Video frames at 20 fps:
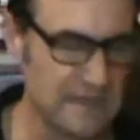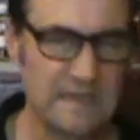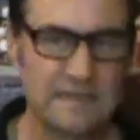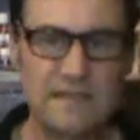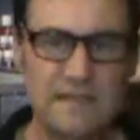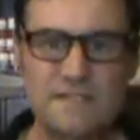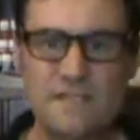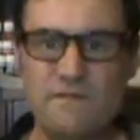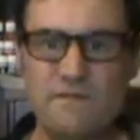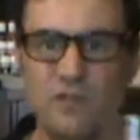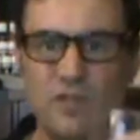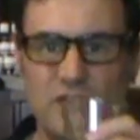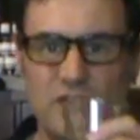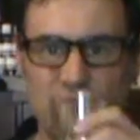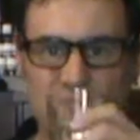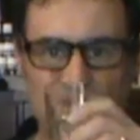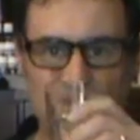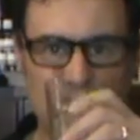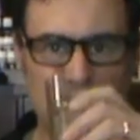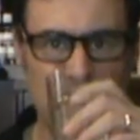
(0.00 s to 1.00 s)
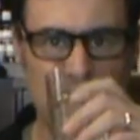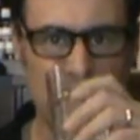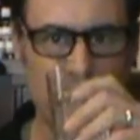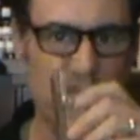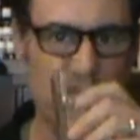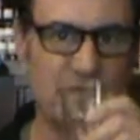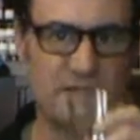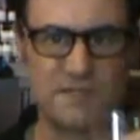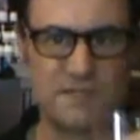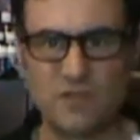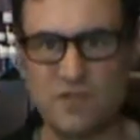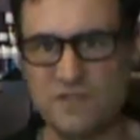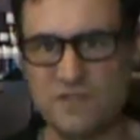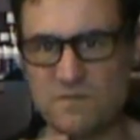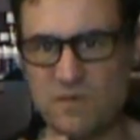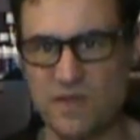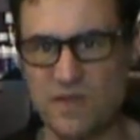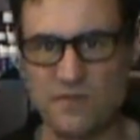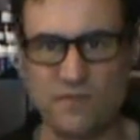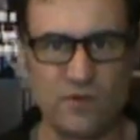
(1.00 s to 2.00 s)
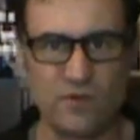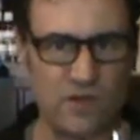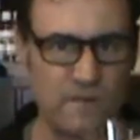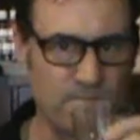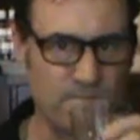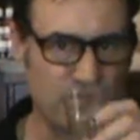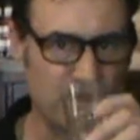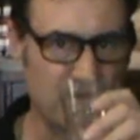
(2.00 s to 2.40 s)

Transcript: Let's have a look at the, excuse my throat.